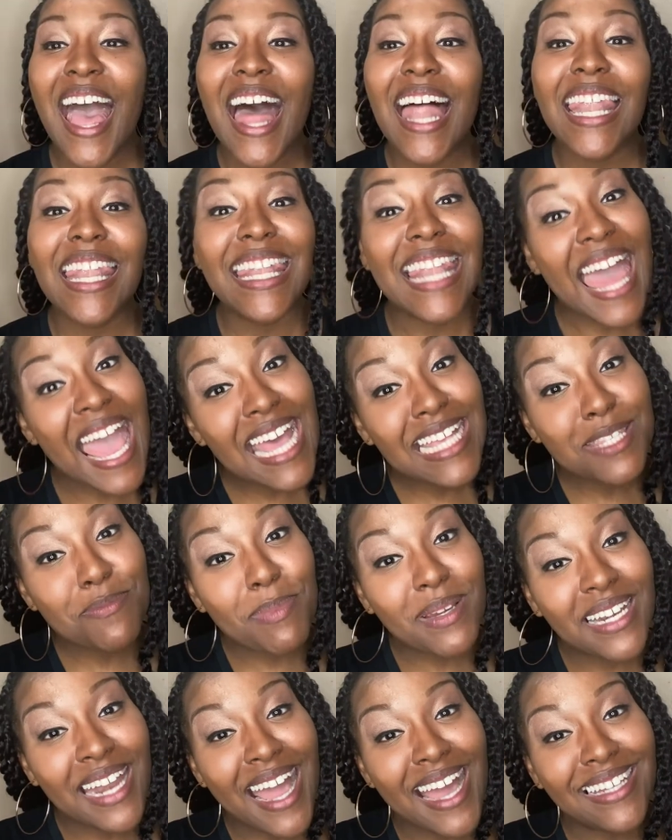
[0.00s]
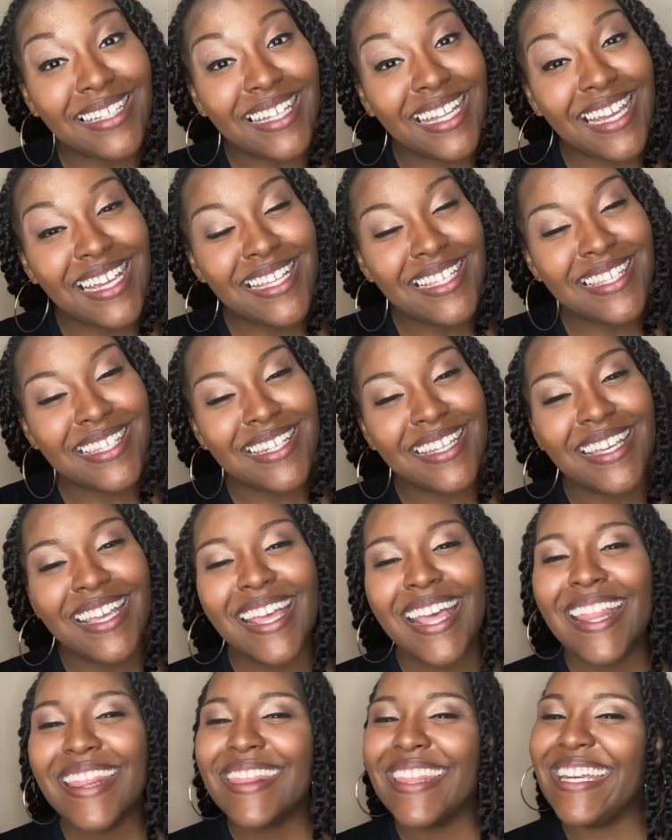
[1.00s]
Last but not least,
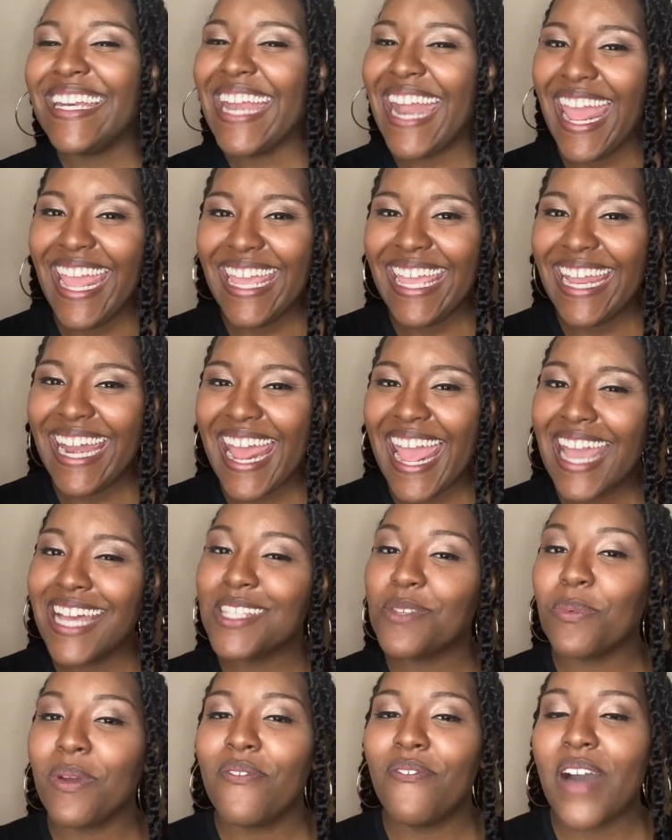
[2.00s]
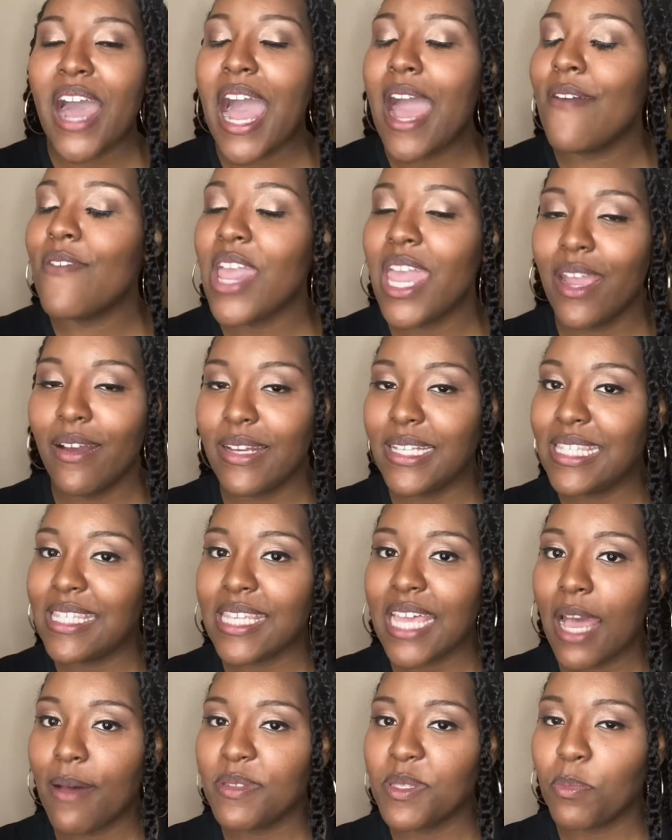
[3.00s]
the Naked X Revive Hair and
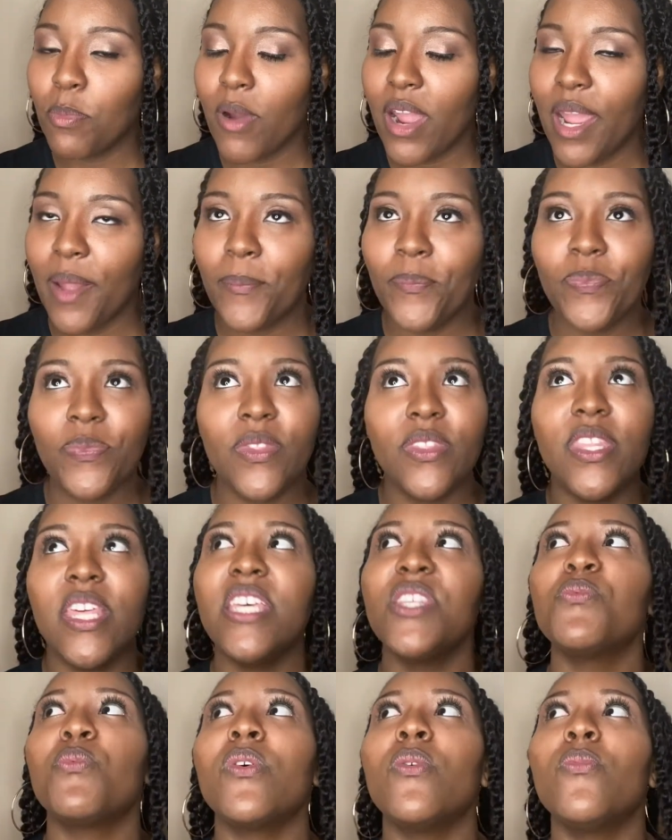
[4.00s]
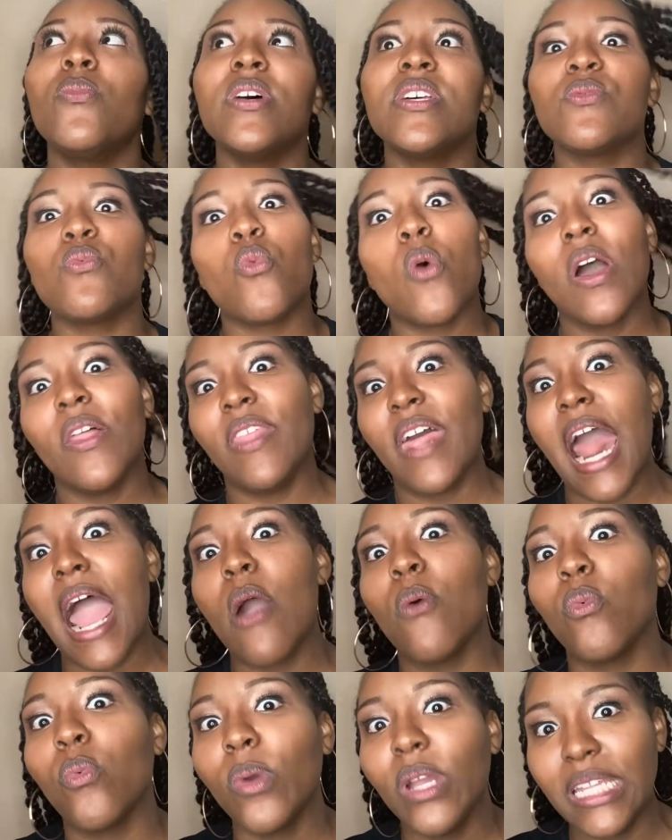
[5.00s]
Scalp Spray. This one was one that I
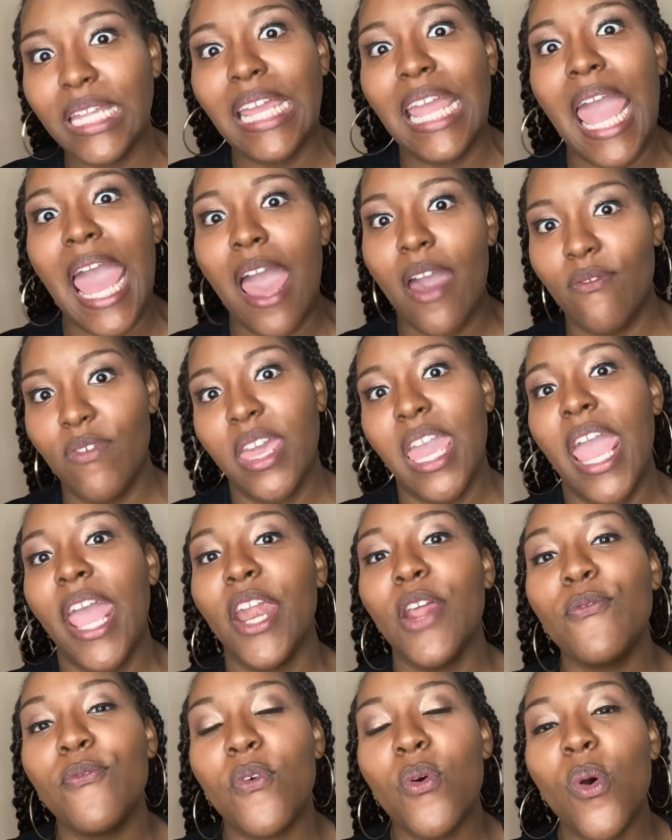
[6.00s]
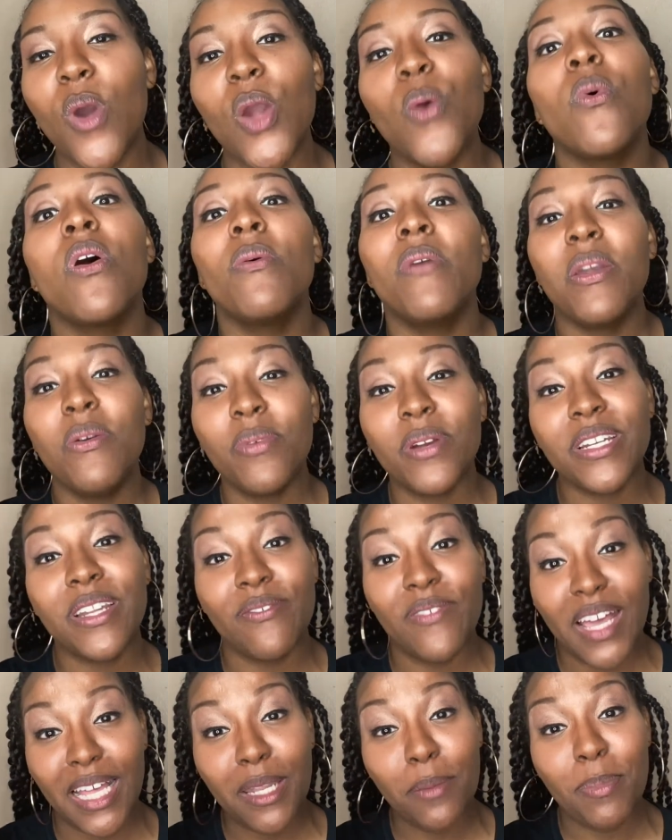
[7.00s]
really advocated for when we were
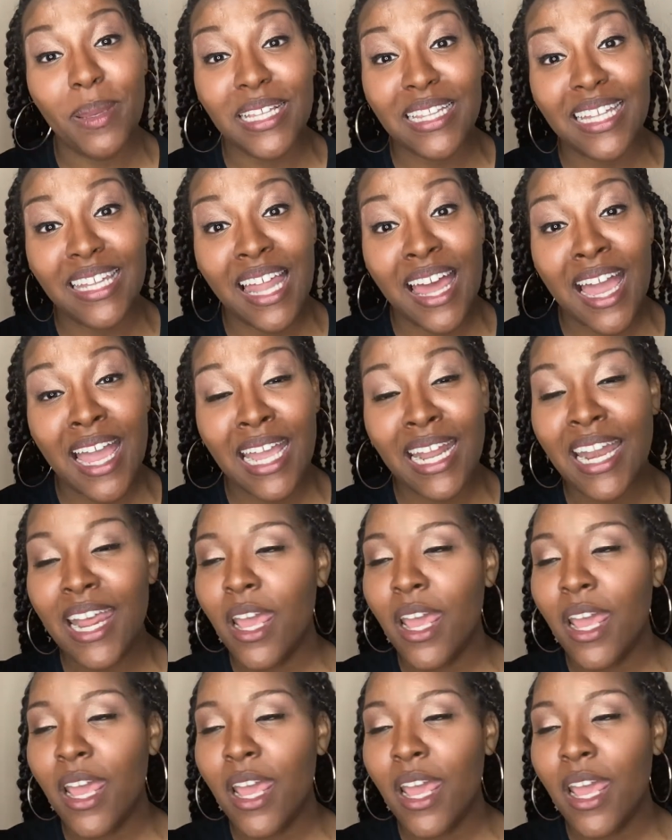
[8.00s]
developing the line,